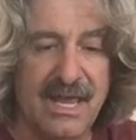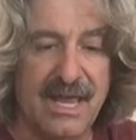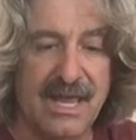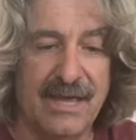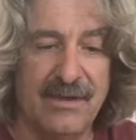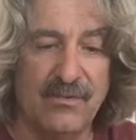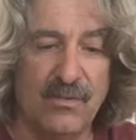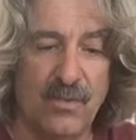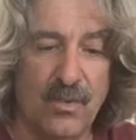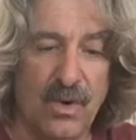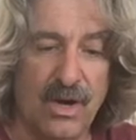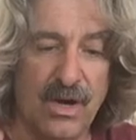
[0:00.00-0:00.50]

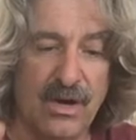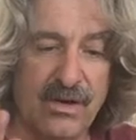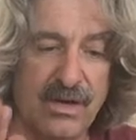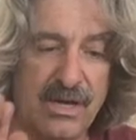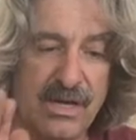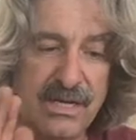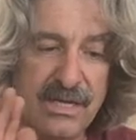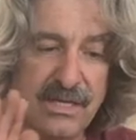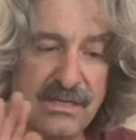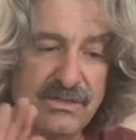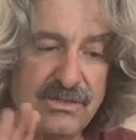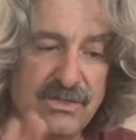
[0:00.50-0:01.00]
And we're
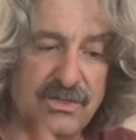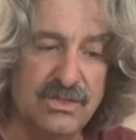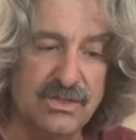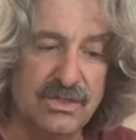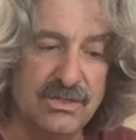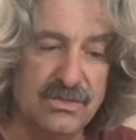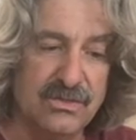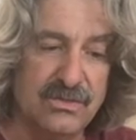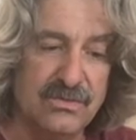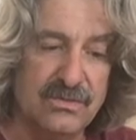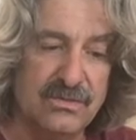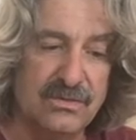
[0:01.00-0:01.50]
gonna
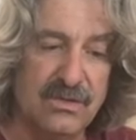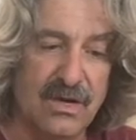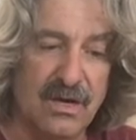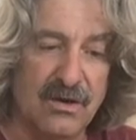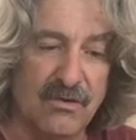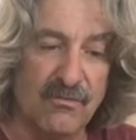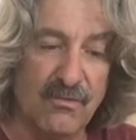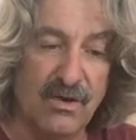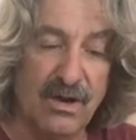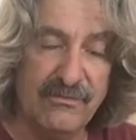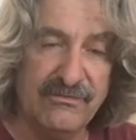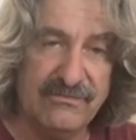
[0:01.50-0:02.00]
do a
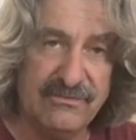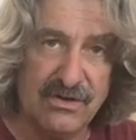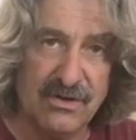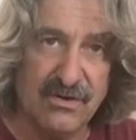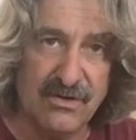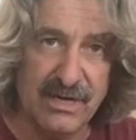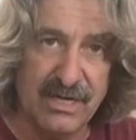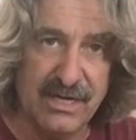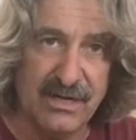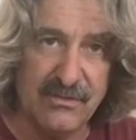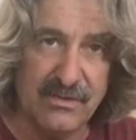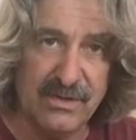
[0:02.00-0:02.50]
rough
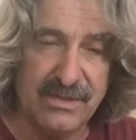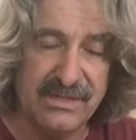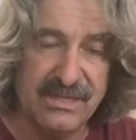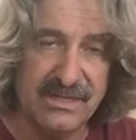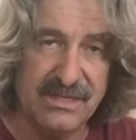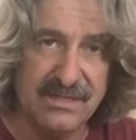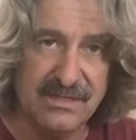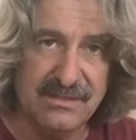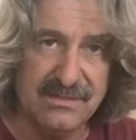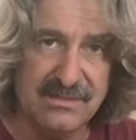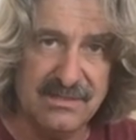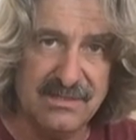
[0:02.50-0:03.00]
turning with
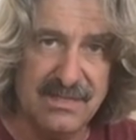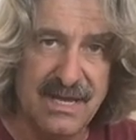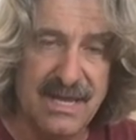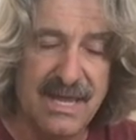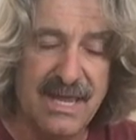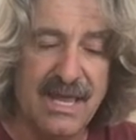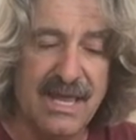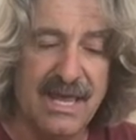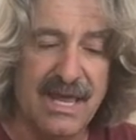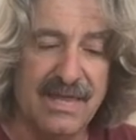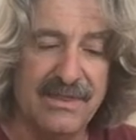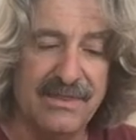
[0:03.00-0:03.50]
this,
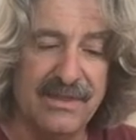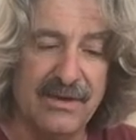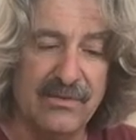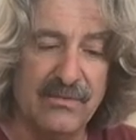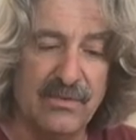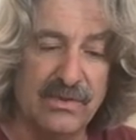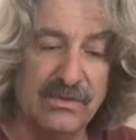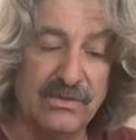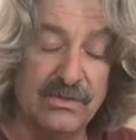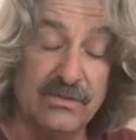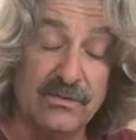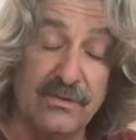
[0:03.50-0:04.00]
and then
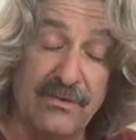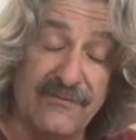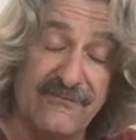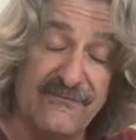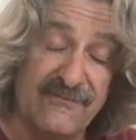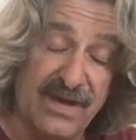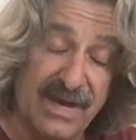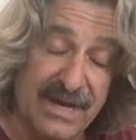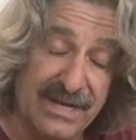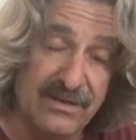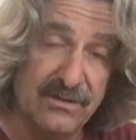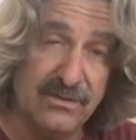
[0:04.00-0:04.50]
we'll do a
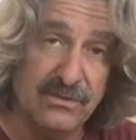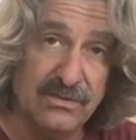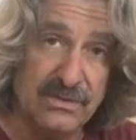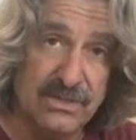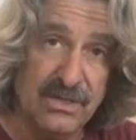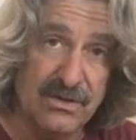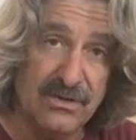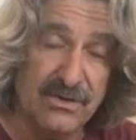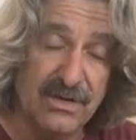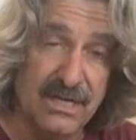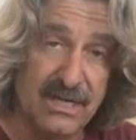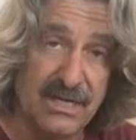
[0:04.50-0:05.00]
final
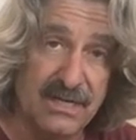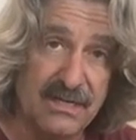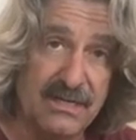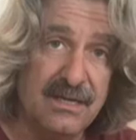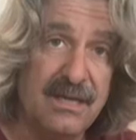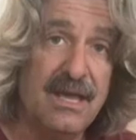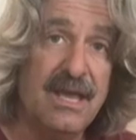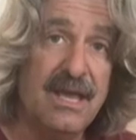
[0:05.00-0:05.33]
turning,